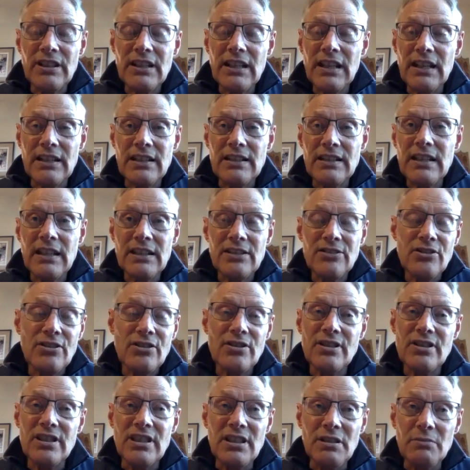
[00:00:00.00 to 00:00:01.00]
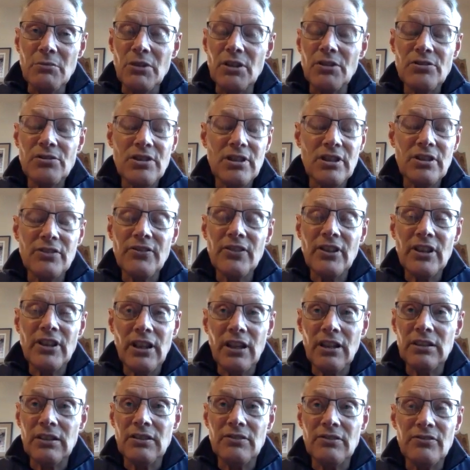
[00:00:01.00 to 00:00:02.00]
That's just the most
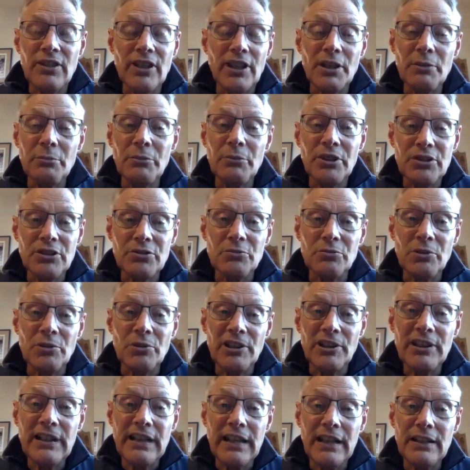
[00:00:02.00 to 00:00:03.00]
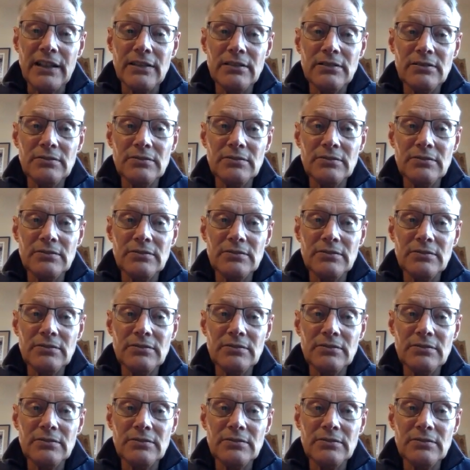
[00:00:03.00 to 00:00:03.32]
difficult environment to work in.